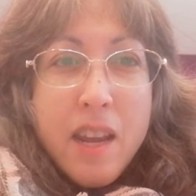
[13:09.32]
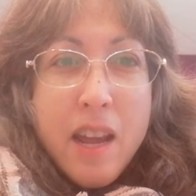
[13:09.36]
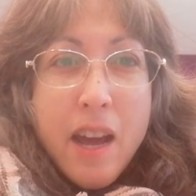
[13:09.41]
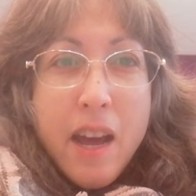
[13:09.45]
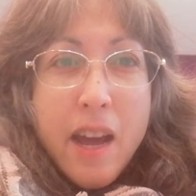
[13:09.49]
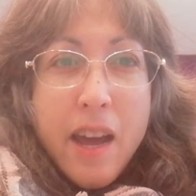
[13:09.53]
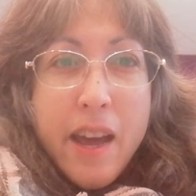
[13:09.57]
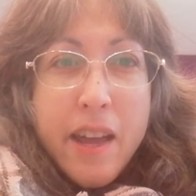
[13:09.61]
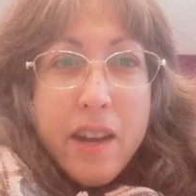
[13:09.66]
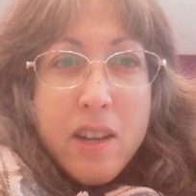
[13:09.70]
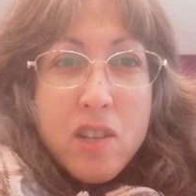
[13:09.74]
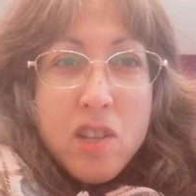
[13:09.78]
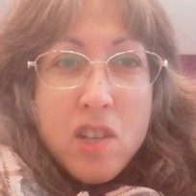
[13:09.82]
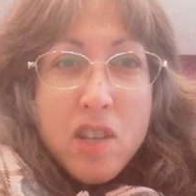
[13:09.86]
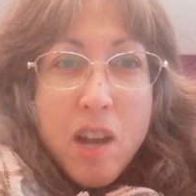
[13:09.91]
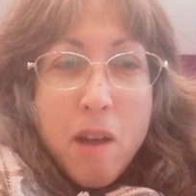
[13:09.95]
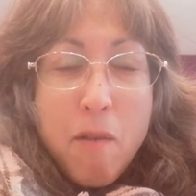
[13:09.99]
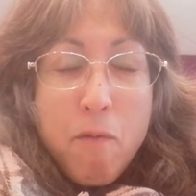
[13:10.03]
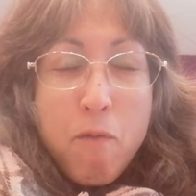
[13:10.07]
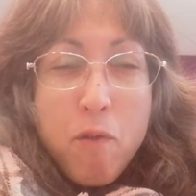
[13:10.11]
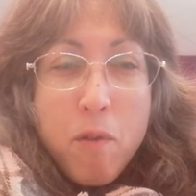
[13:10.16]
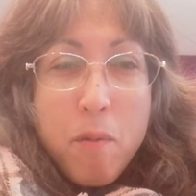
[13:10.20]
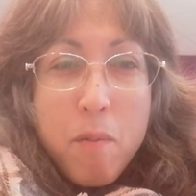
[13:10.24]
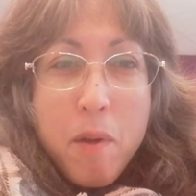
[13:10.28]
Yeah, I had to
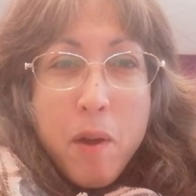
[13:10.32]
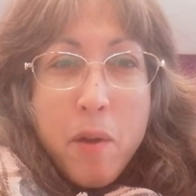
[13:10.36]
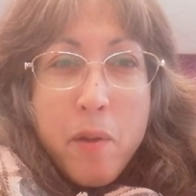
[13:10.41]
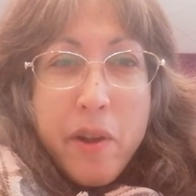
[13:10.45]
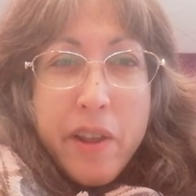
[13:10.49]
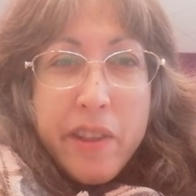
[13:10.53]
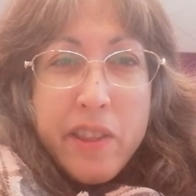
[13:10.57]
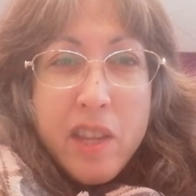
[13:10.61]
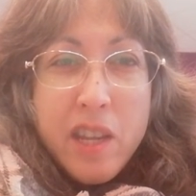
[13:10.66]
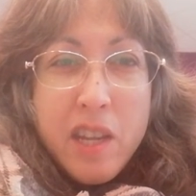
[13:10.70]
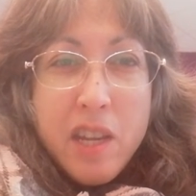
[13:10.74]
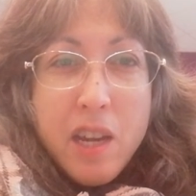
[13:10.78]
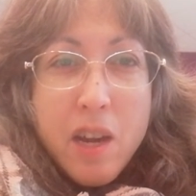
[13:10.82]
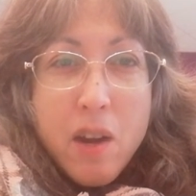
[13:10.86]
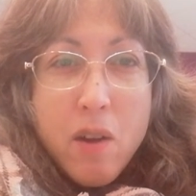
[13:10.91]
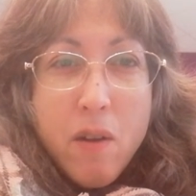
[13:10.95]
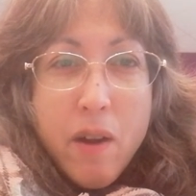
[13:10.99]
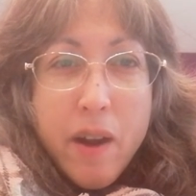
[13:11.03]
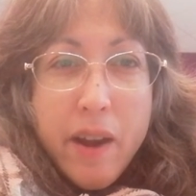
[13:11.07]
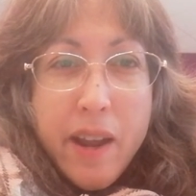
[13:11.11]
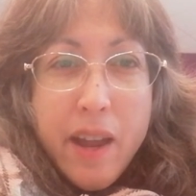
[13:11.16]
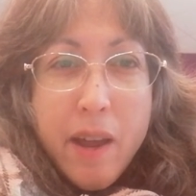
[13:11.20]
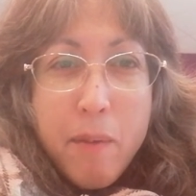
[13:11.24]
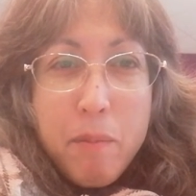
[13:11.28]
stop for a moment at the
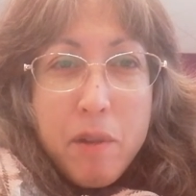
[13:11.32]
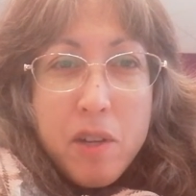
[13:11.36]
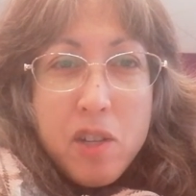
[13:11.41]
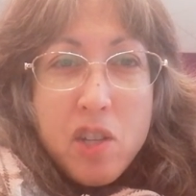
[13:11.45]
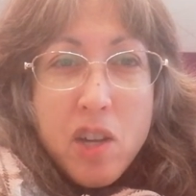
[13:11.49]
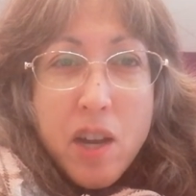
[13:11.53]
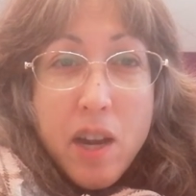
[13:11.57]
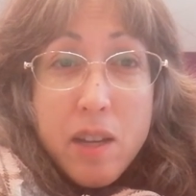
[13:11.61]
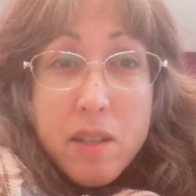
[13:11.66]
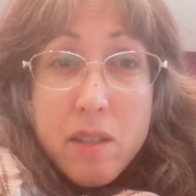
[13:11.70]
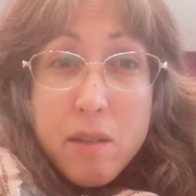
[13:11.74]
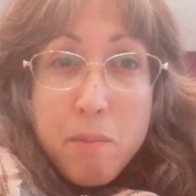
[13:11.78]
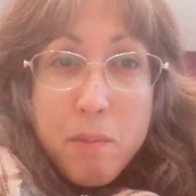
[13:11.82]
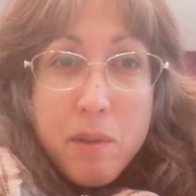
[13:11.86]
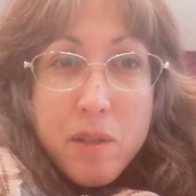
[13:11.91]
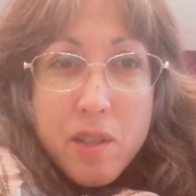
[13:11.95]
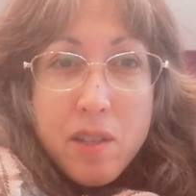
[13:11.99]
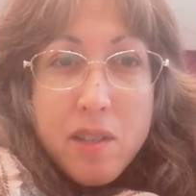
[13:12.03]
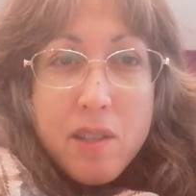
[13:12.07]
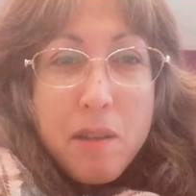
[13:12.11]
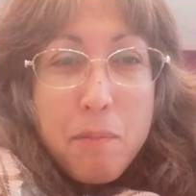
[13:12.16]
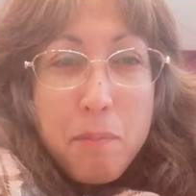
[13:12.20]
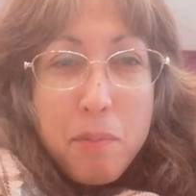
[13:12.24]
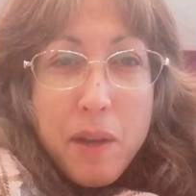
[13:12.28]
year I am in Jackson,
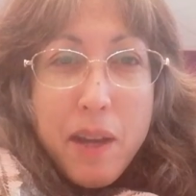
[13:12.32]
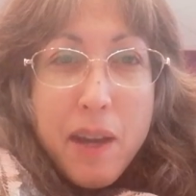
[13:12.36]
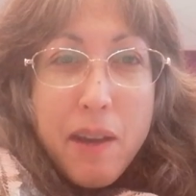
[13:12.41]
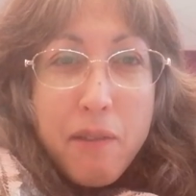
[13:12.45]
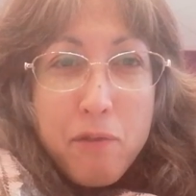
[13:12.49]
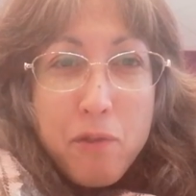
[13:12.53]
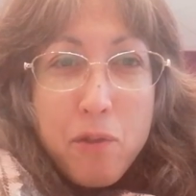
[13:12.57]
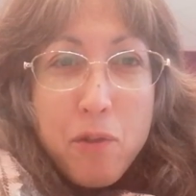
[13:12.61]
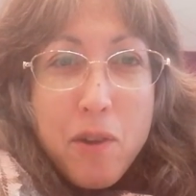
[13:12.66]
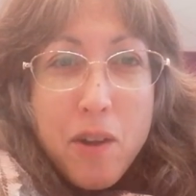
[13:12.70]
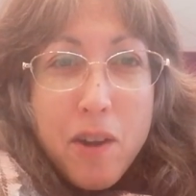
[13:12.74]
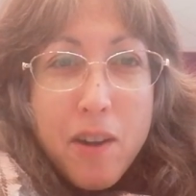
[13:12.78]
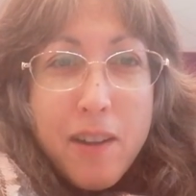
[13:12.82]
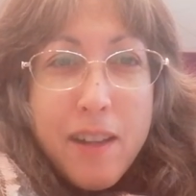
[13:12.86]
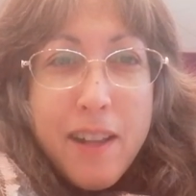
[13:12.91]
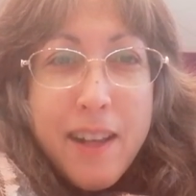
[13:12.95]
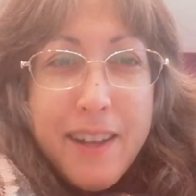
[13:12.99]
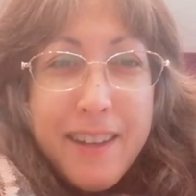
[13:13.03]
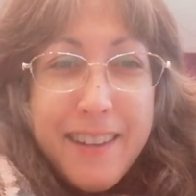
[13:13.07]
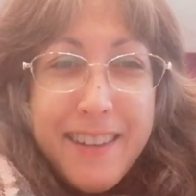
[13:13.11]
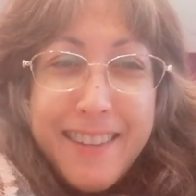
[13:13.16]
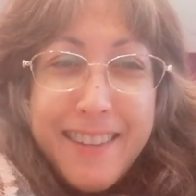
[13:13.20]
Mississippi after all.